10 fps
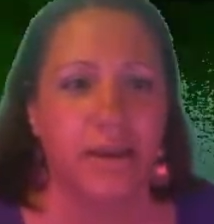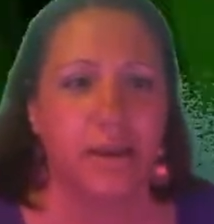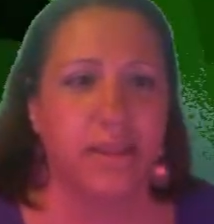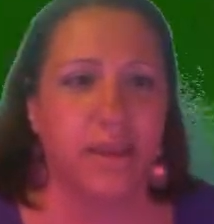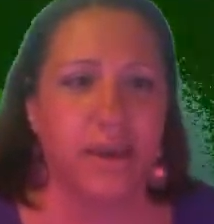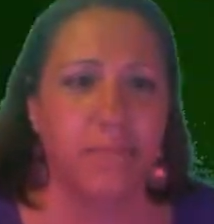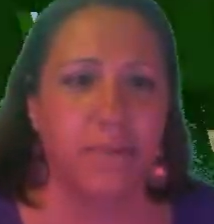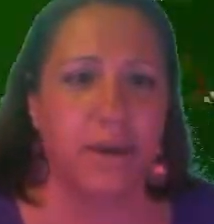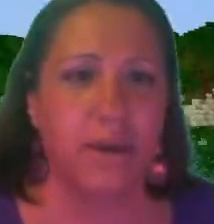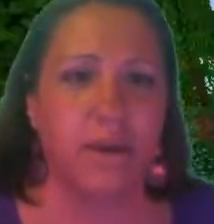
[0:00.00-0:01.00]
they can
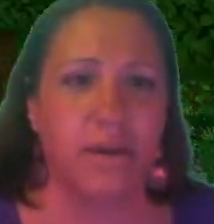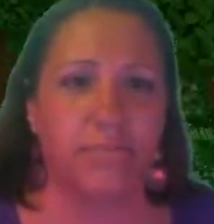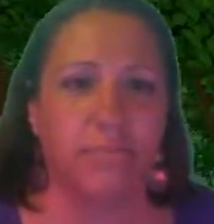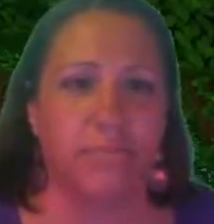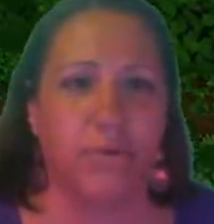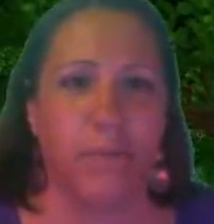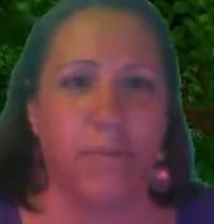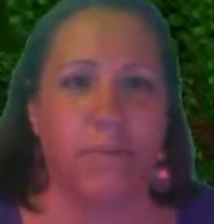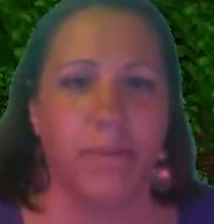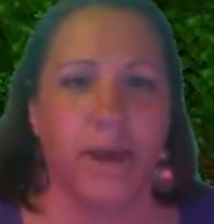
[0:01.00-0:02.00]
be
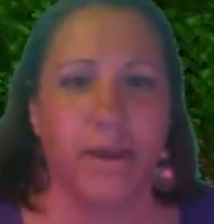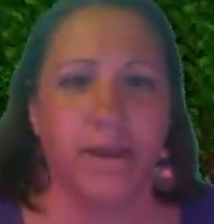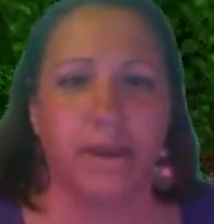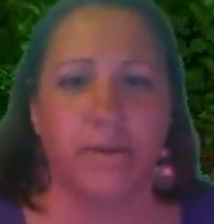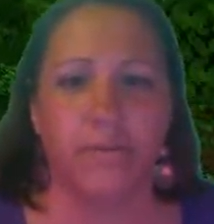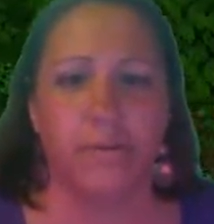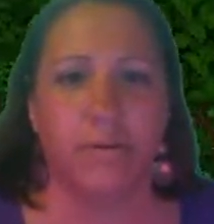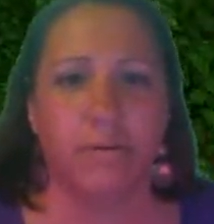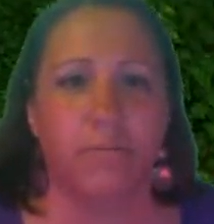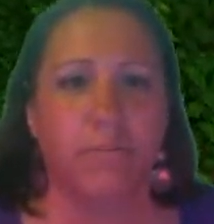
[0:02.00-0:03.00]
problematic if you
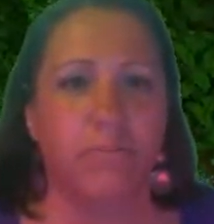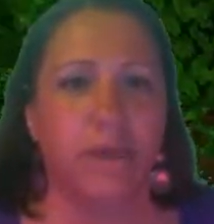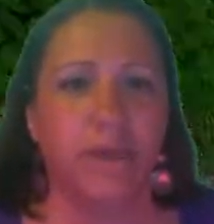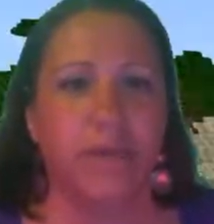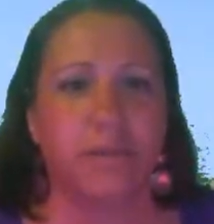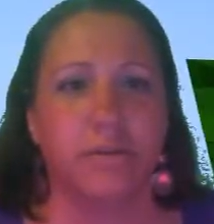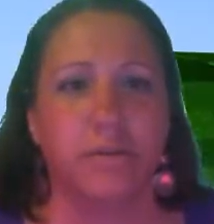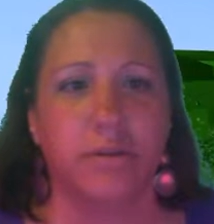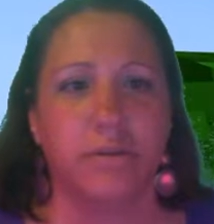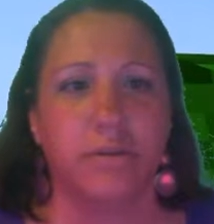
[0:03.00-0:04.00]
get too
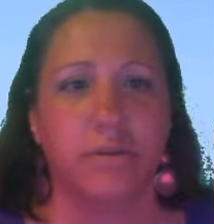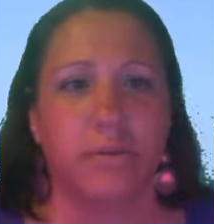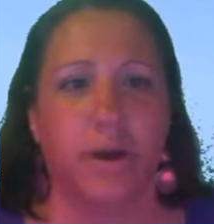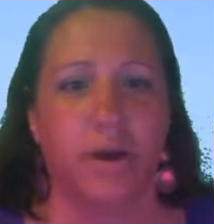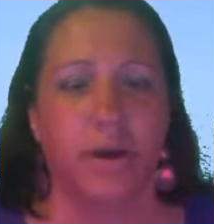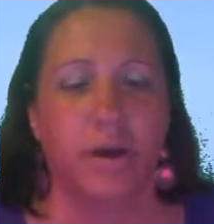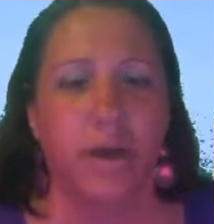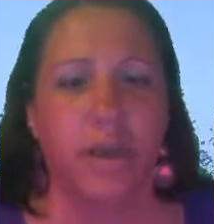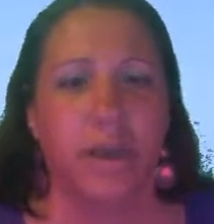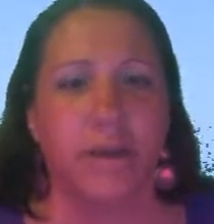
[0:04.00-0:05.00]
close to the water.
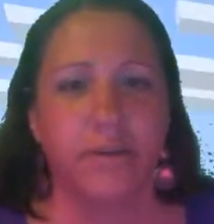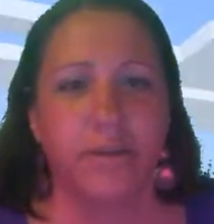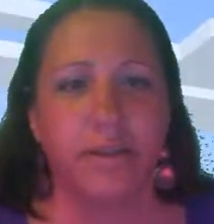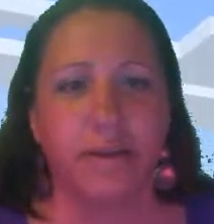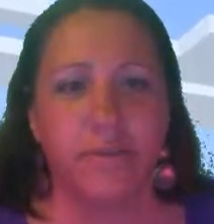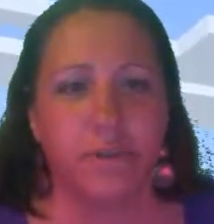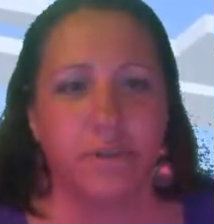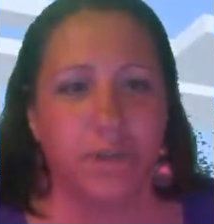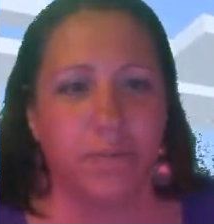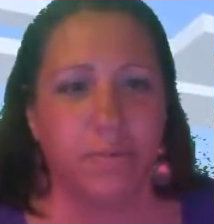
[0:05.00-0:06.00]
Now there's a lovely
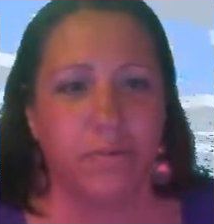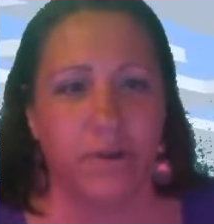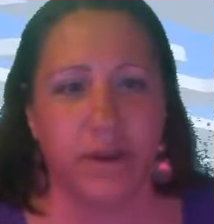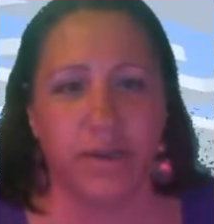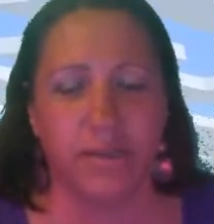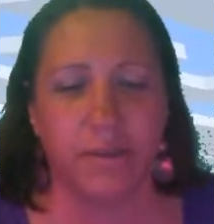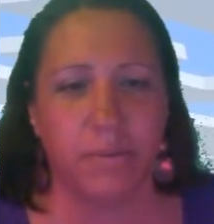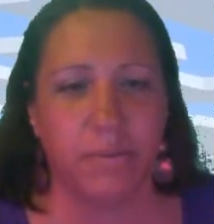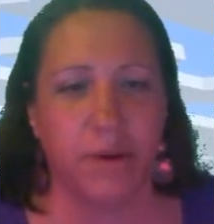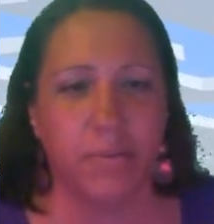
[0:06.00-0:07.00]
sheep over here, except
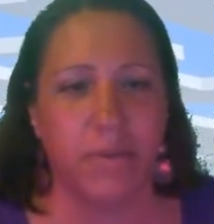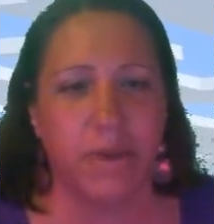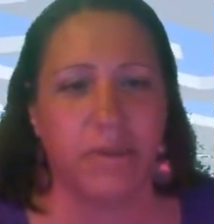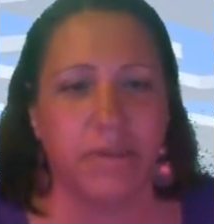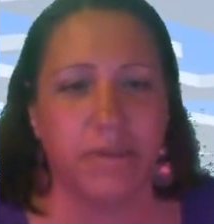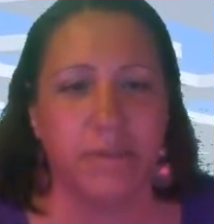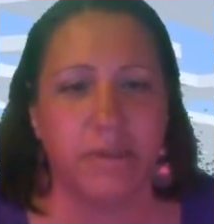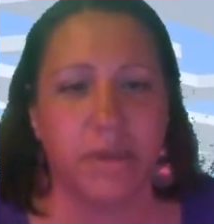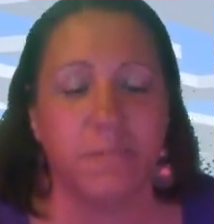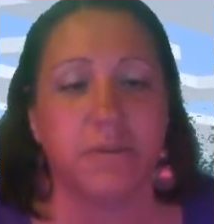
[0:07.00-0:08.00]
the problem is that this
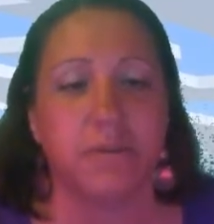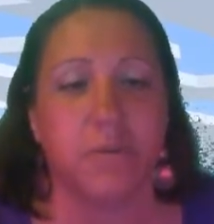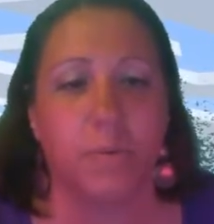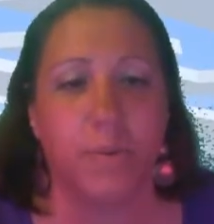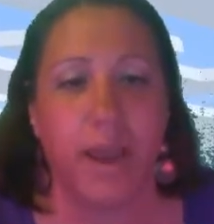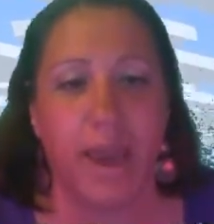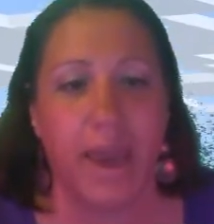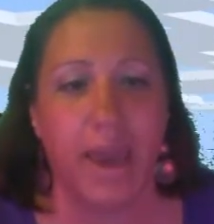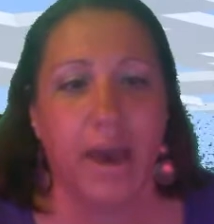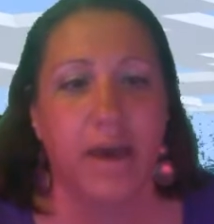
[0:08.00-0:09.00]
sheep is gray.